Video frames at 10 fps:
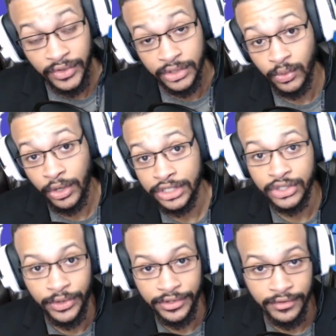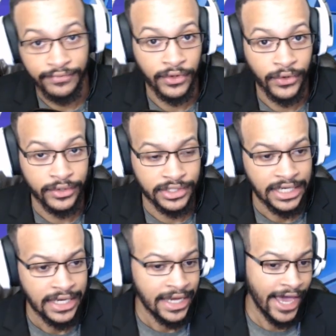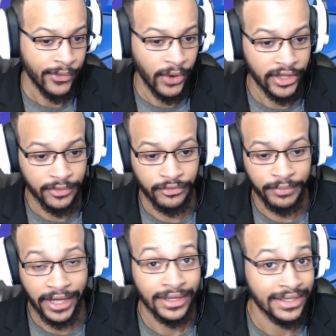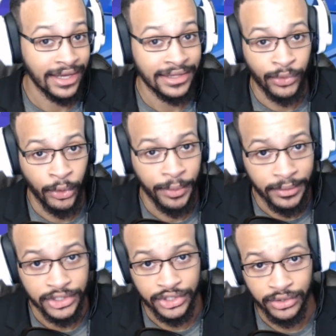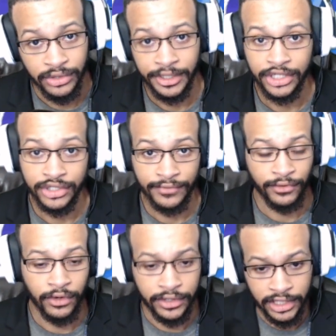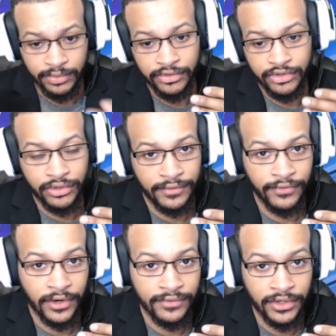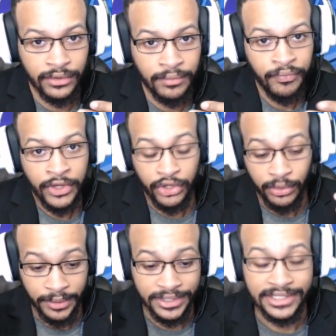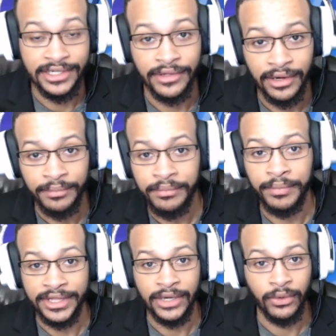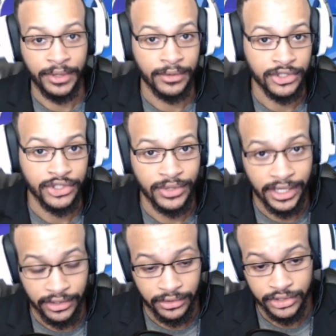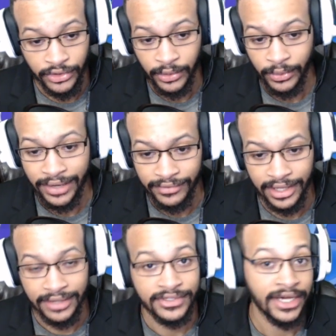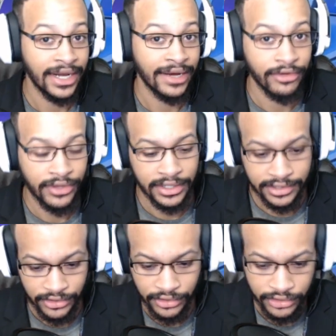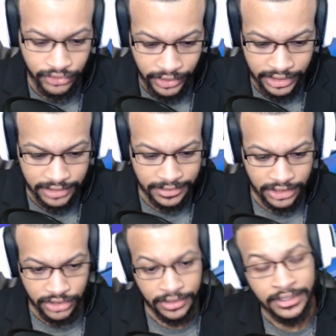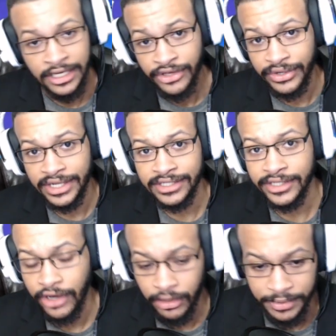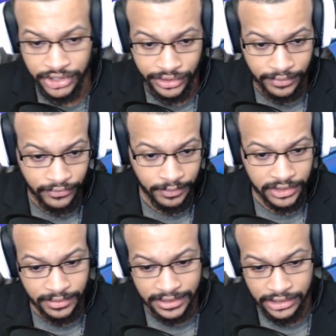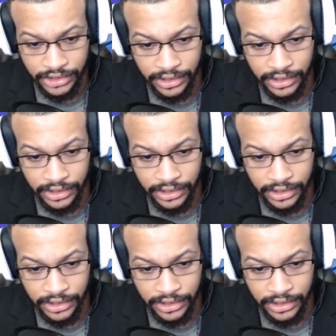walls with your floors. And while they're moving back like that, they won't be able to shoot you because your floor does protrude in front of you. You'll be able to see them, but they won't be able to shoot at you, so they won't have a line of sight. Everything is in your control at this position. You can easily RPG them from this position,